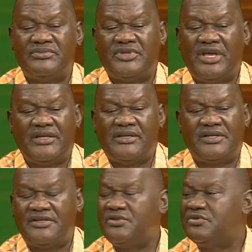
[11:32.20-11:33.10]
eh, they
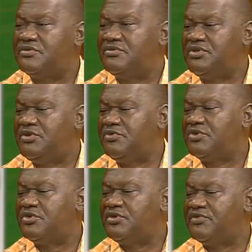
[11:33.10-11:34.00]
didn't, it was so
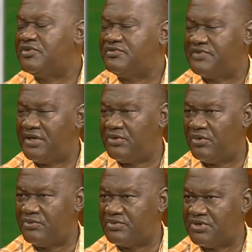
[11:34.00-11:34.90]
difficult to find
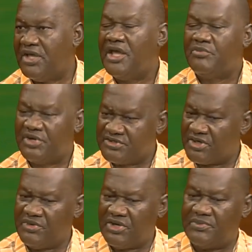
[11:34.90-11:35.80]
homes, but it's coming
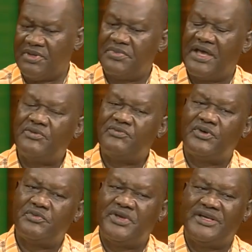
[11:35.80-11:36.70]
up. And part of what
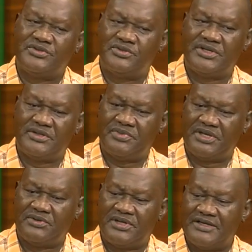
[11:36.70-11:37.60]
we are doing in
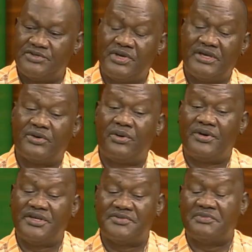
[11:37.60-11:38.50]
Benola is to
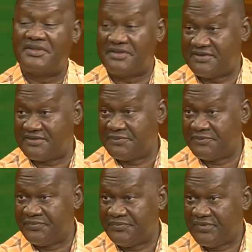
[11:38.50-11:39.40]
encourage mothers.
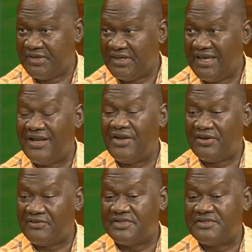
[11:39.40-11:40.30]
A lot of
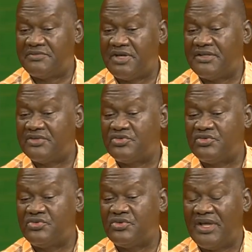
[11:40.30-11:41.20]
these mothers
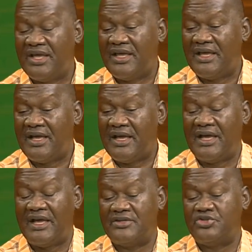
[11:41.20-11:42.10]
who
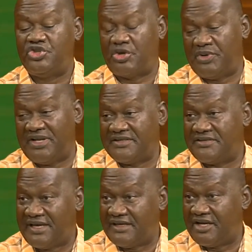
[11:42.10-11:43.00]
are jobless
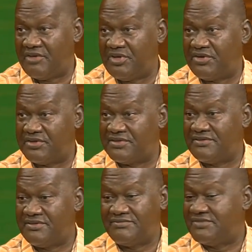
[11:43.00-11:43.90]
right now because
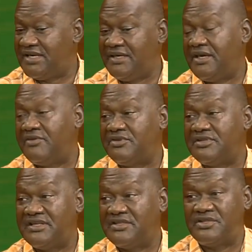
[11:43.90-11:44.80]
taking care of those
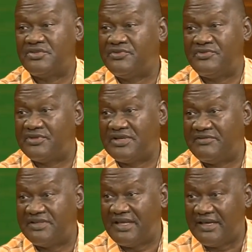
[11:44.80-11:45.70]
kids is a 247
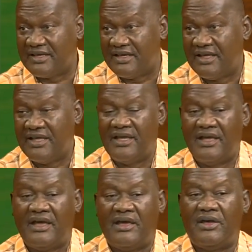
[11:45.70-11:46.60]
thing.
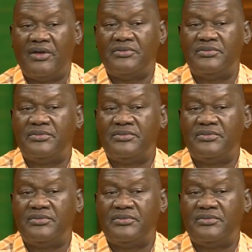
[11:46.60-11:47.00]
Um,